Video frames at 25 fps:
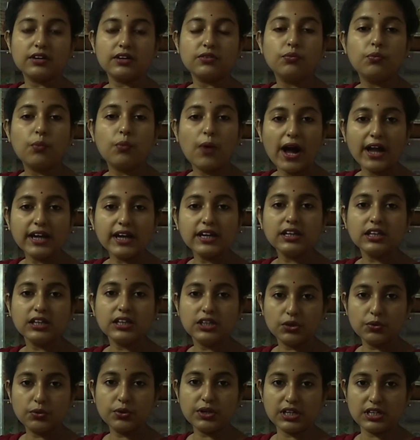1
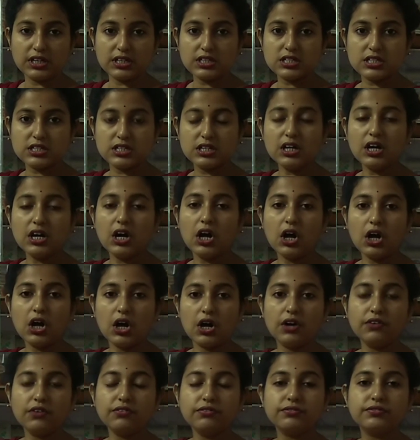unit
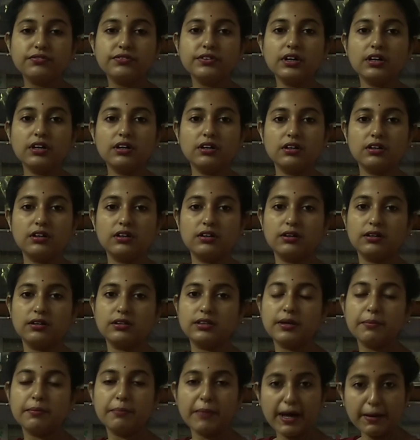of
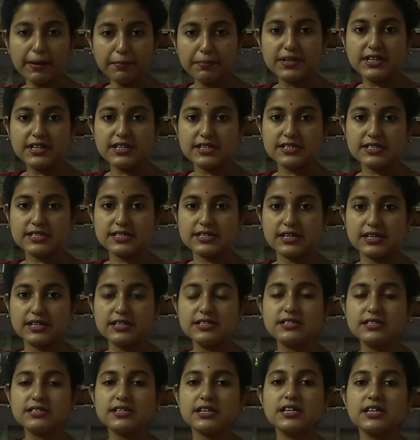the map
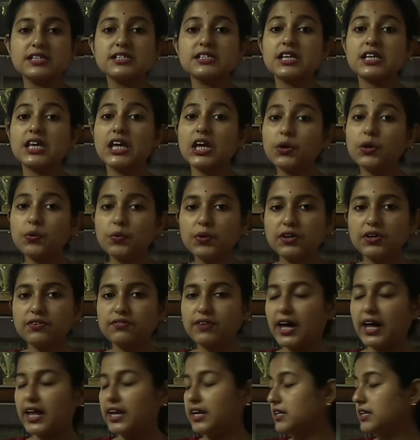distance is
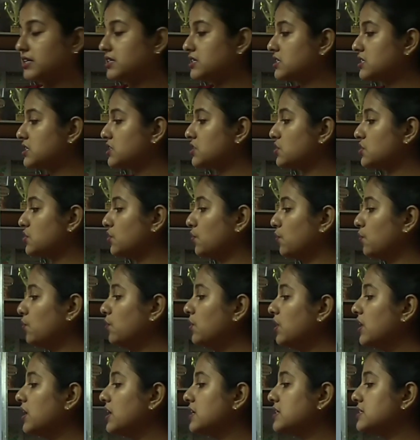equivalent
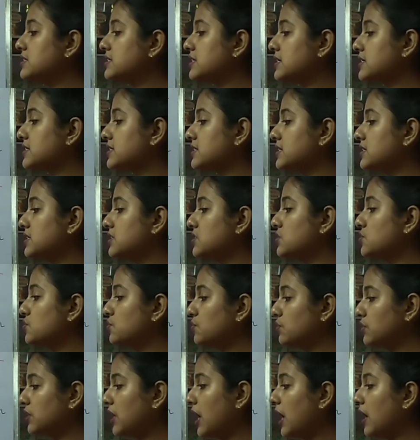to
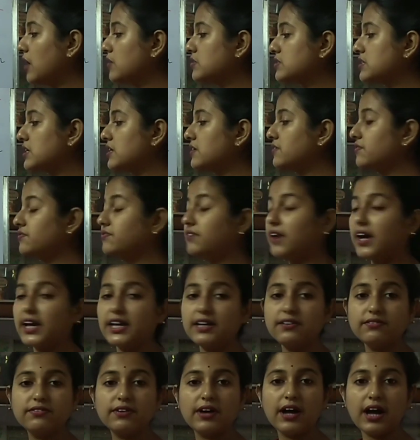
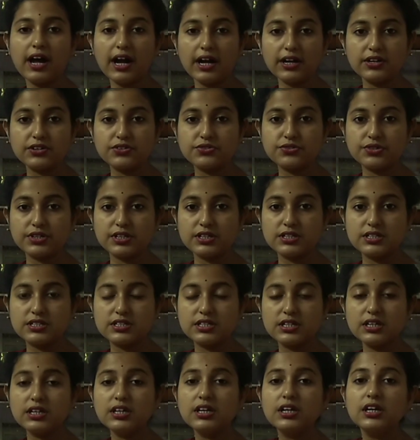
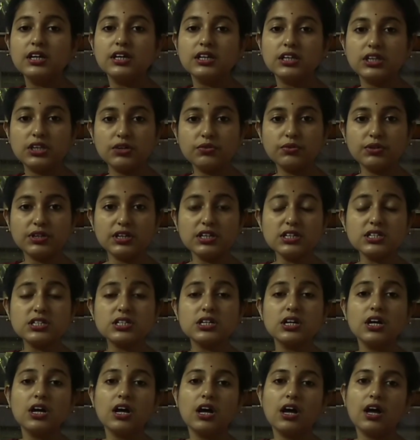62,500
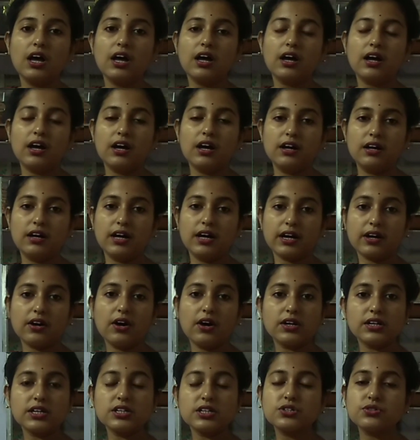unit
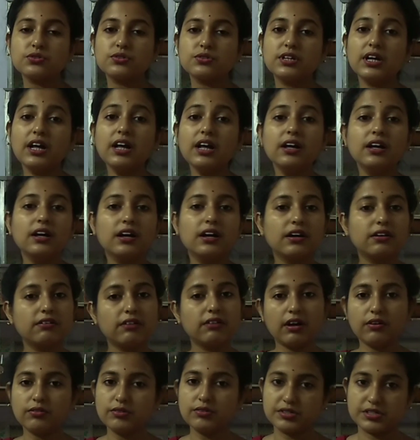according to the
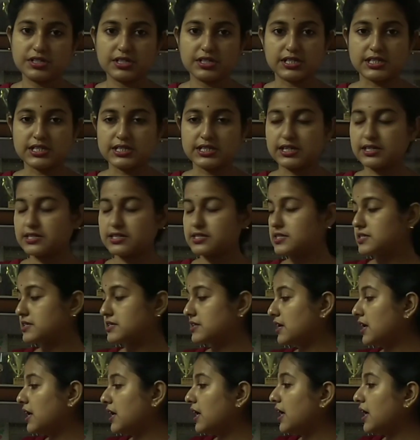ground distance.